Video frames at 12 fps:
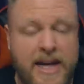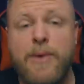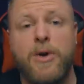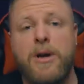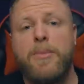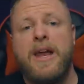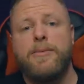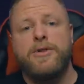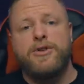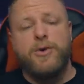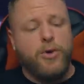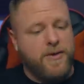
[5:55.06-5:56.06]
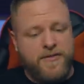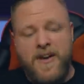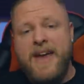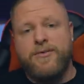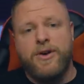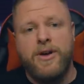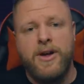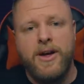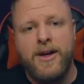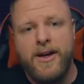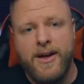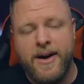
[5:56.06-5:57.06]
he wouldn't have been able to do her the favor,
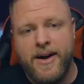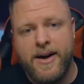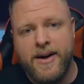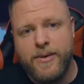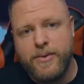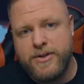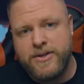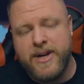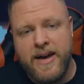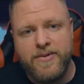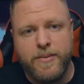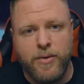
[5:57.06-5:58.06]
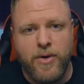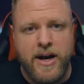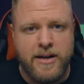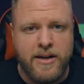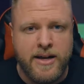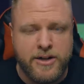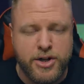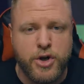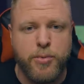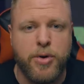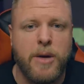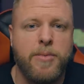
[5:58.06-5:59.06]
which gave him the right to then
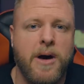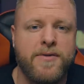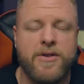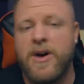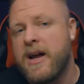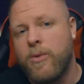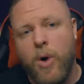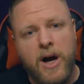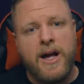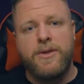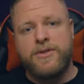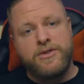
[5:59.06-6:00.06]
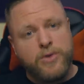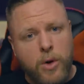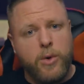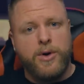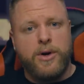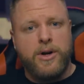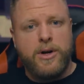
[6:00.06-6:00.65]
scoop her up off the ground and walk out the store with her. I